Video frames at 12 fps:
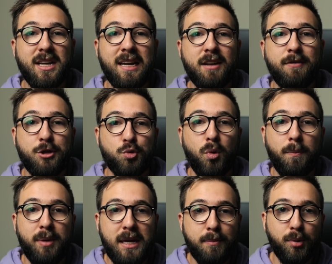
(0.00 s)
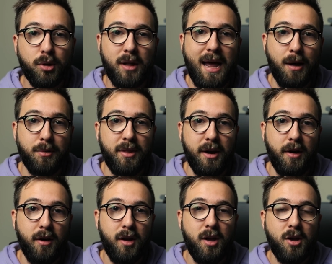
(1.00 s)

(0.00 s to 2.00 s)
individual people out there